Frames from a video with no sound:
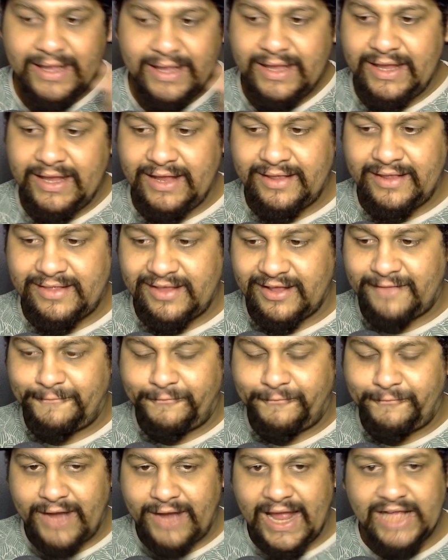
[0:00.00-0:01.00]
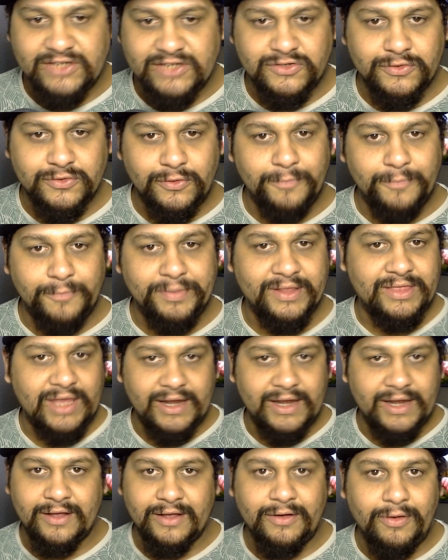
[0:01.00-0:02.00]
he's this fragile,
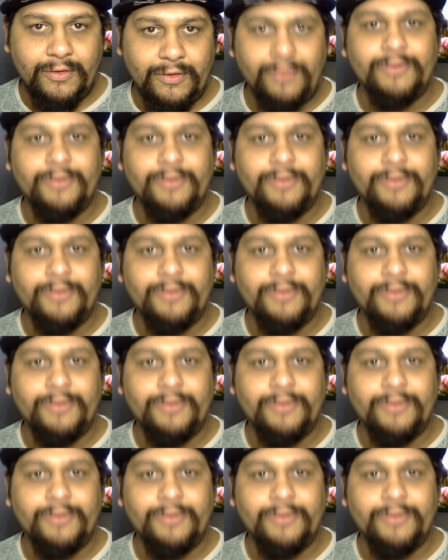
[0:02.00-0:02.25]
pathetic old